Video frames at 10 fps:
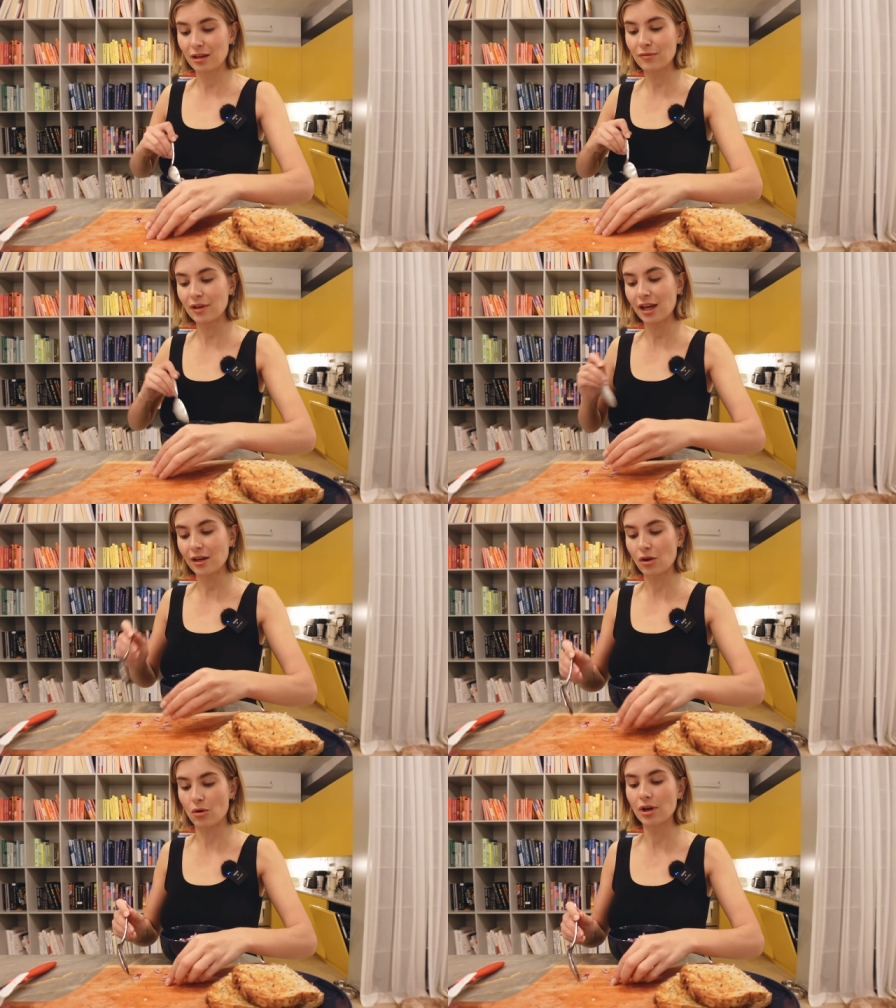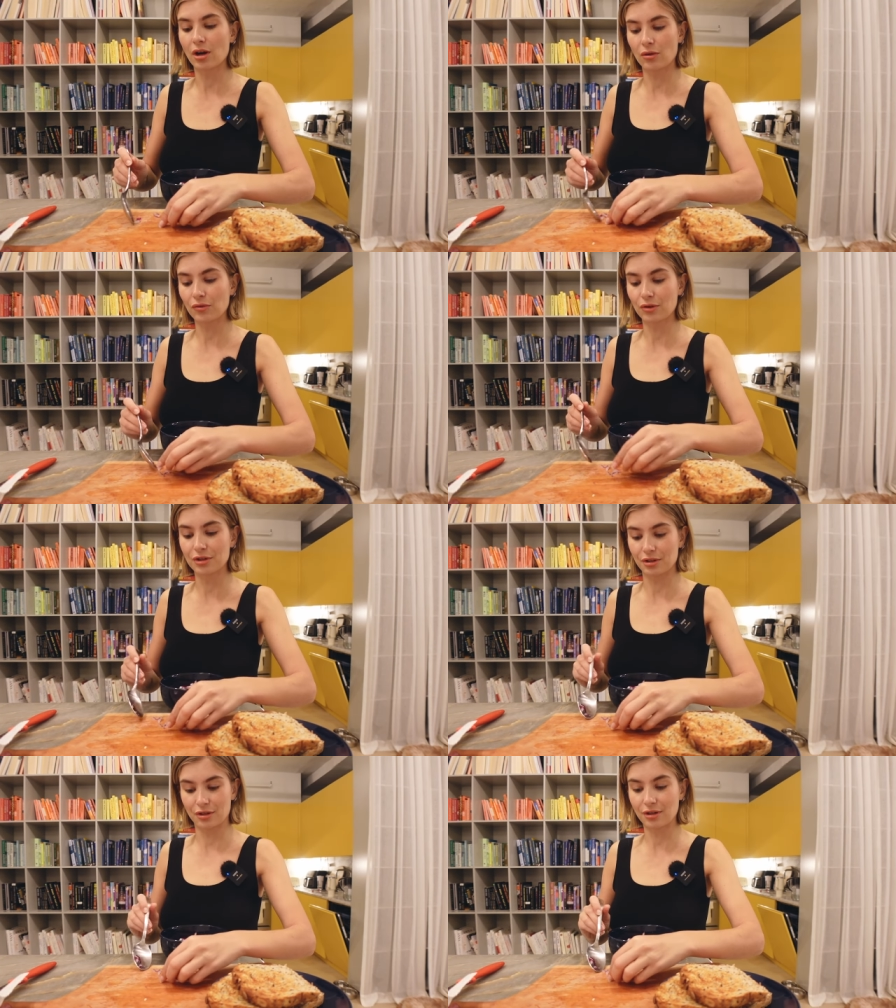Even like going out for
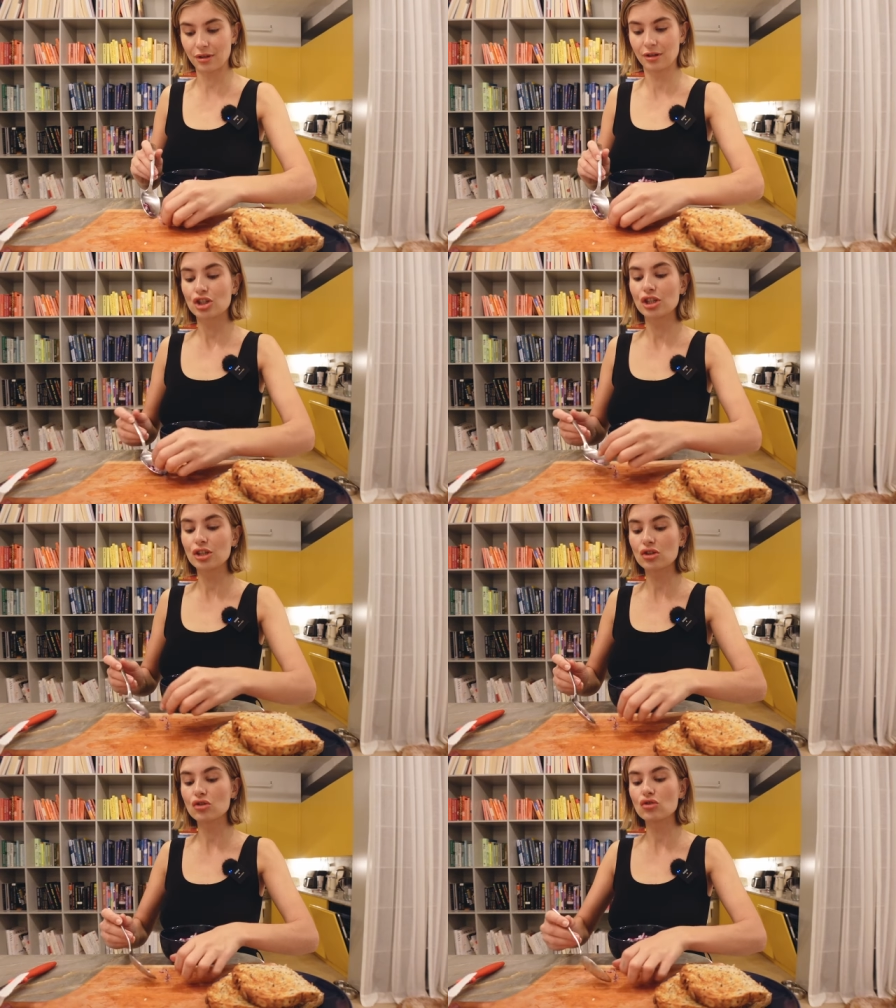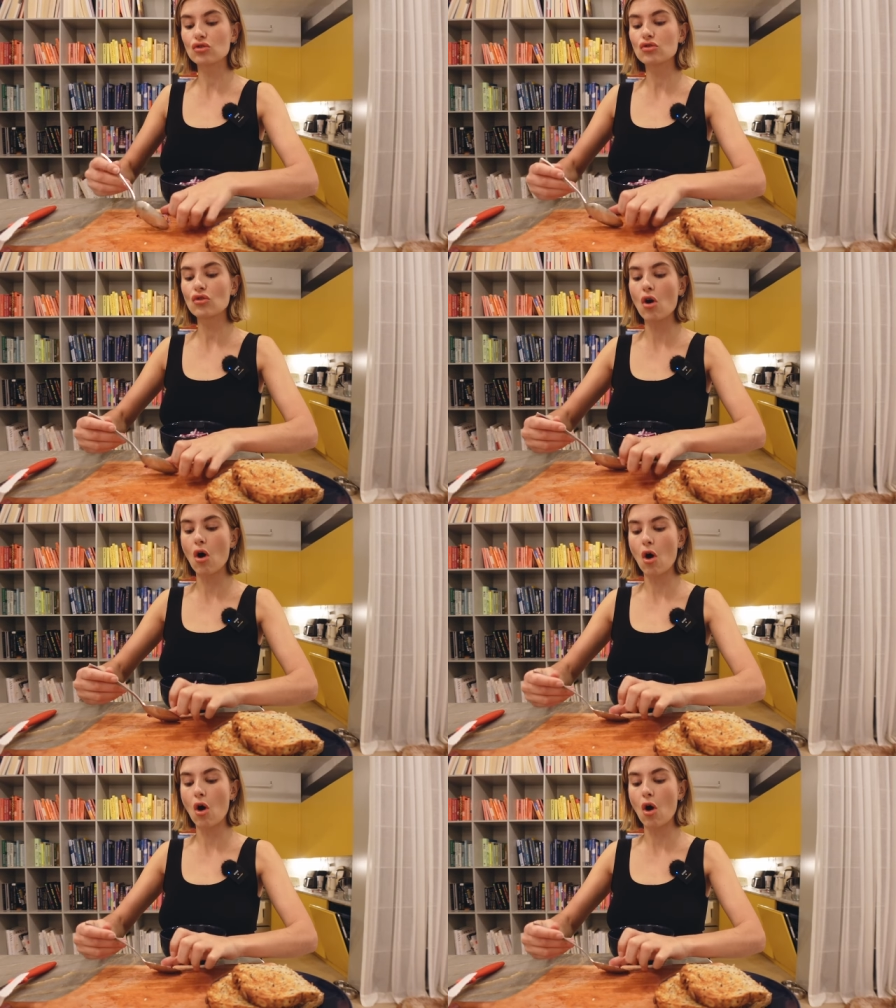dinner, she's so